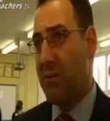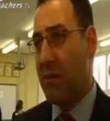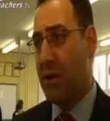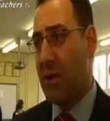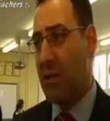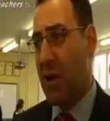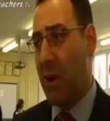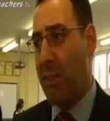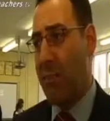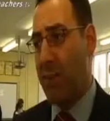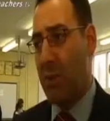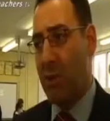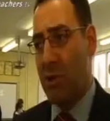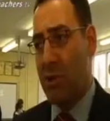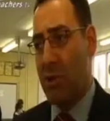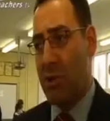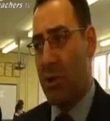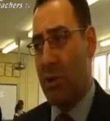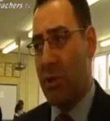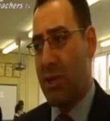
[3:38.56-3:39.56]
for example,
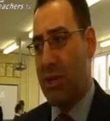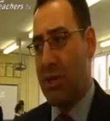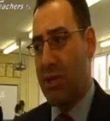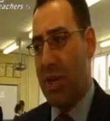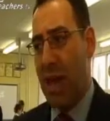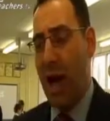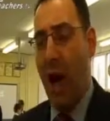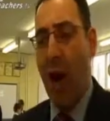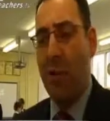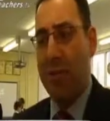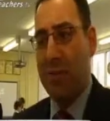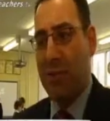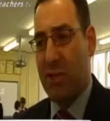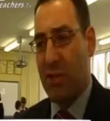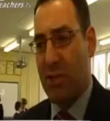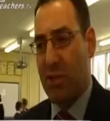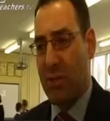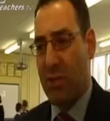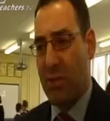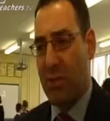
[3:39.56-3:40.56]
do this after
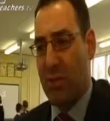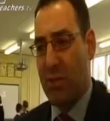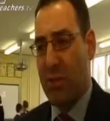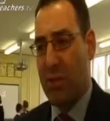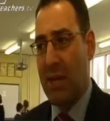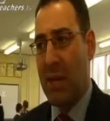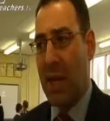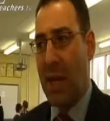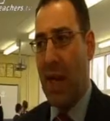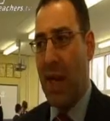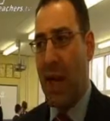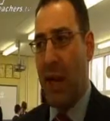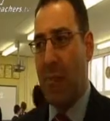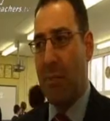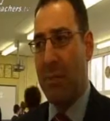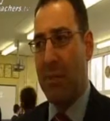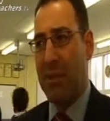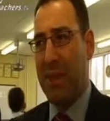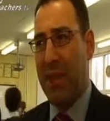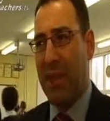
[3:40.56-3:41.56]
school,
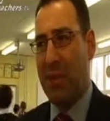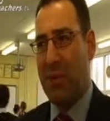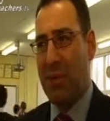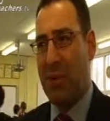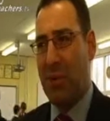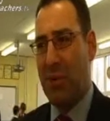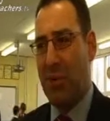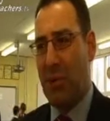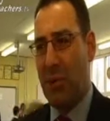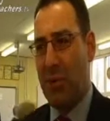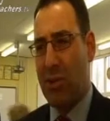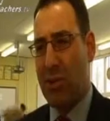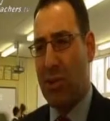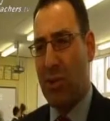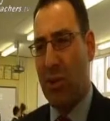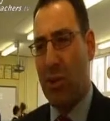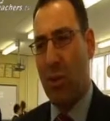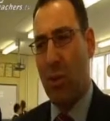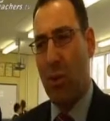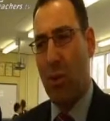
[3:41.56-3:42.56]
um, but that's
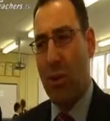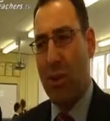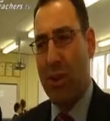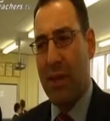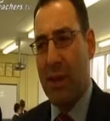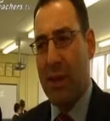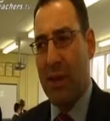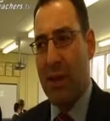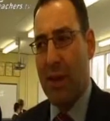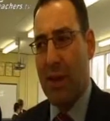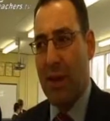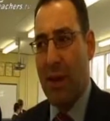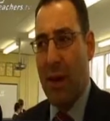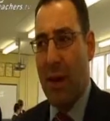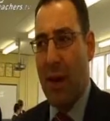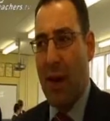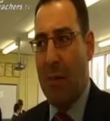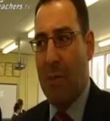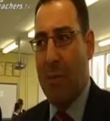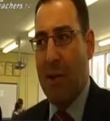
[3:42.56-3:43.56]
encroaching on all the
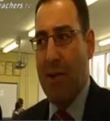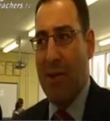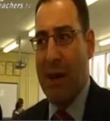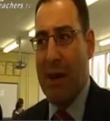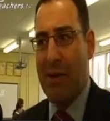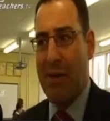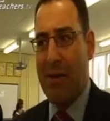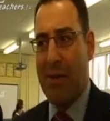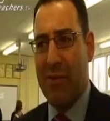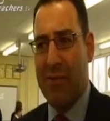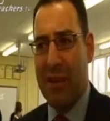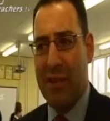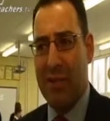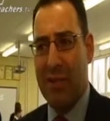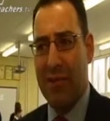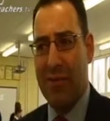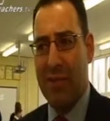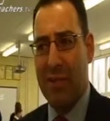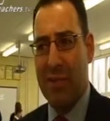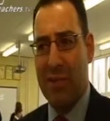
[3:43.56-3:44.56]
a myriad of other
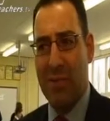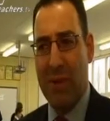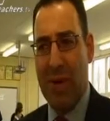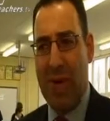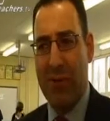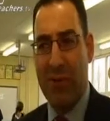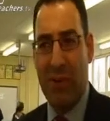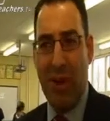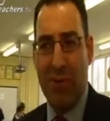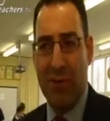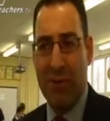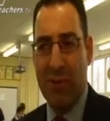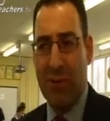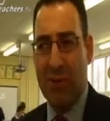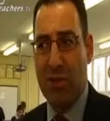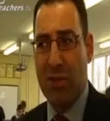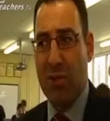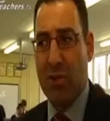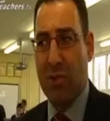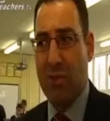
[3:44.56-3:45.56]
activities we have after
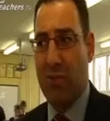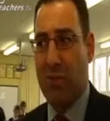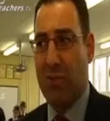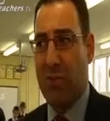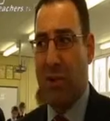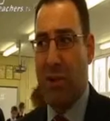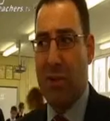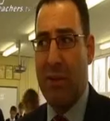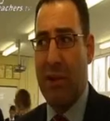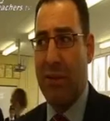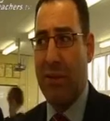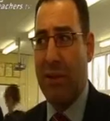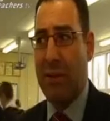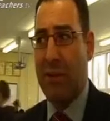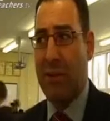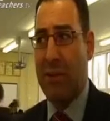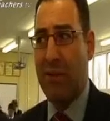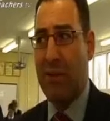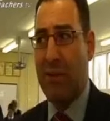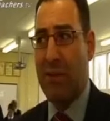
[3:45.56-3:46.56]
school. So if
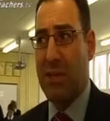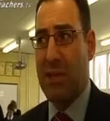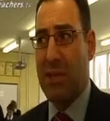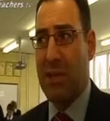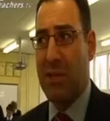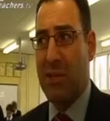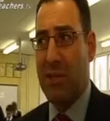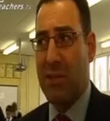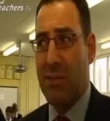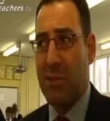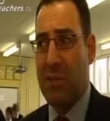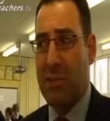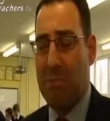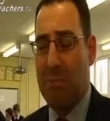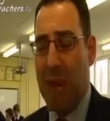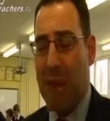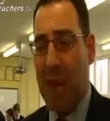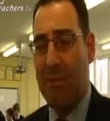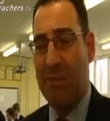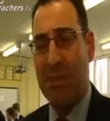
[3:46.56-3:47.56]
it's something they're doing
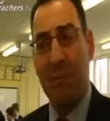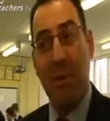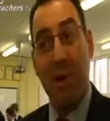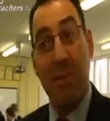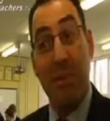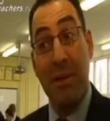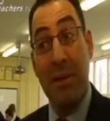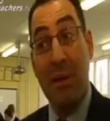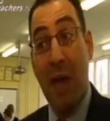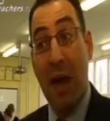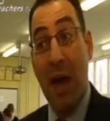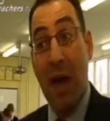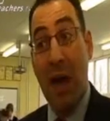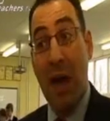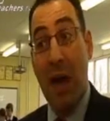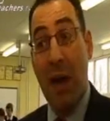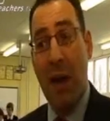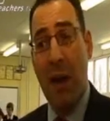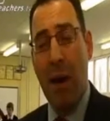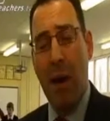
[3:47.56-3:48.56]
in maths, it might be
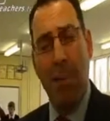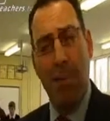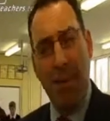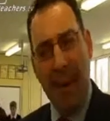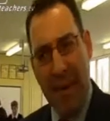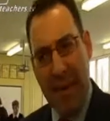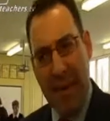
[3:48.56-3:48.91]
uh,